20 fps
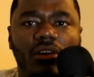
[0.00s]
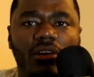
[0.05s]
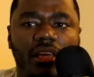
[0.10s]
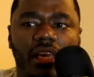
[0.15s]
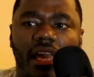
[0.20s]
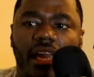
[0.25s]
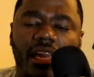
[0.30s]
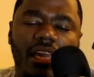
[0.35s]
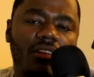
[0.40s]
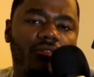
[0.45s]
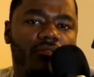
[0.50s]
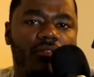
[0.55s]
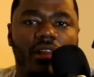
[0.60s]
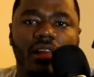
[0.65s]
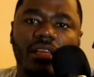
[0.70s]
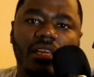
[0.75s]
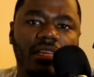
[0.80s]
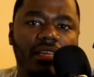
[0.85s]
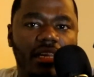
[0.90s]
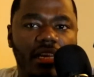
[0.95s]
Oh yeah, he
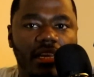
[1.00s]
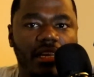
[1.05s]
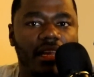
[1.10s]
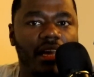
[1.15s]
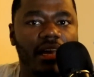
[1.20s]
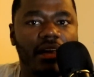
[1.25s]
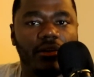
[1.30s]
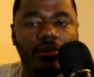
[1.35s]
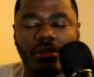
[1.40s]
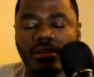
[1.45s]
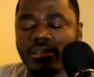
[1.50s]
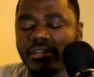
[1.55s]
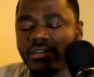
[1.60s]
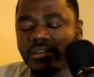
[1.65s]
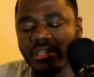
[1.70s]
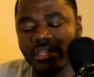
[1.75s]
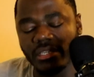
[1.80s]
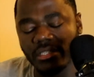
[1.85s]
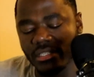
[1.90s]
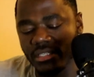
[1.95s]
really did it now,
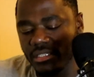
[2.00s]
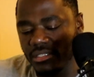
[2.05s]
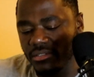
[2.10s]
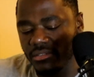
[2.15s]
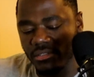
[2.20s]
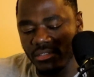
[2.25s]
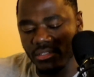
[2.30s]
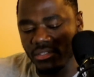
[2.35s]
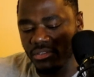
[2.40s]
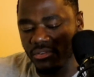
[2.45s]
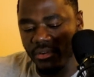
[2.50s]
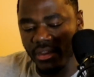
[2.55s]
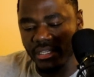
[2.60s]
and it's just